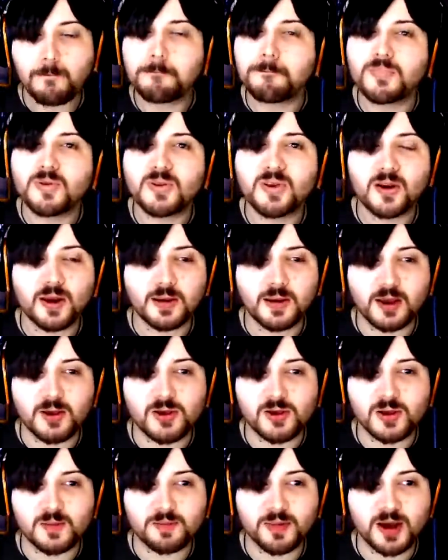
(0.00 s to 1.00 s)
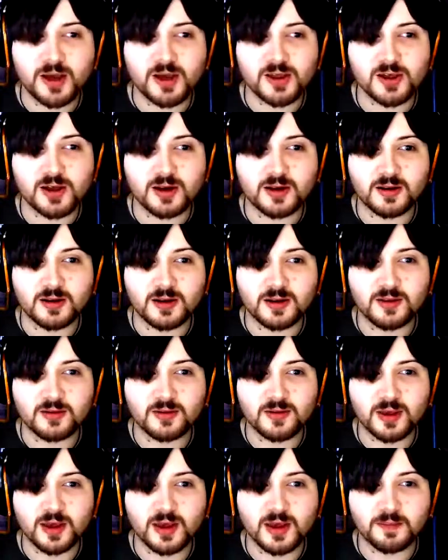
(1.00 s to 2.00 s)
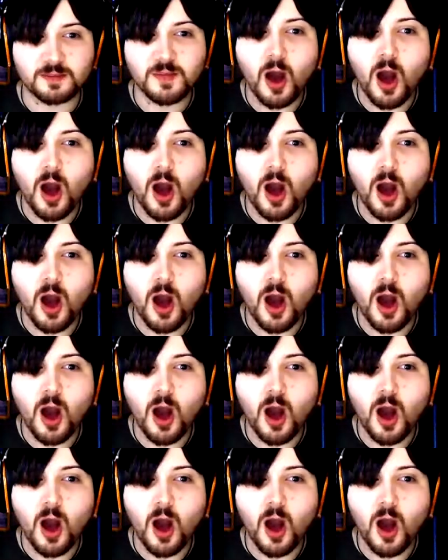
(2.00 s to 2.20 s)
Sorry, I shouldn't bash Ireland, it's okay.